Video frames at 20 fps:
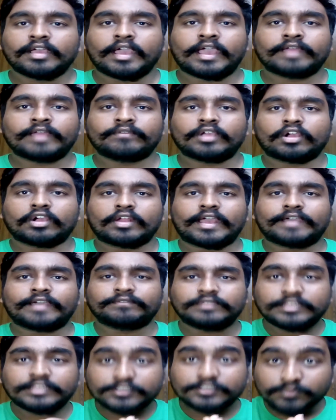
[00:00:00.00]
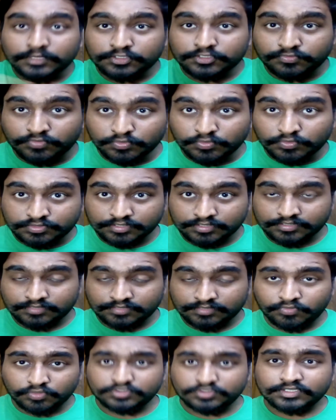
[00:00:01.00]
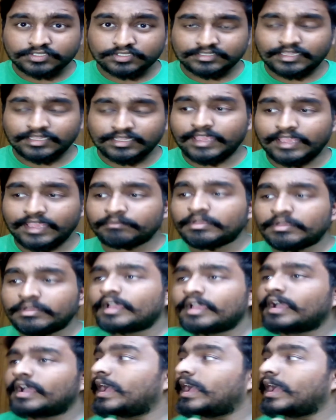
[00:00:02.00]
and we are going to have these much futures in the game,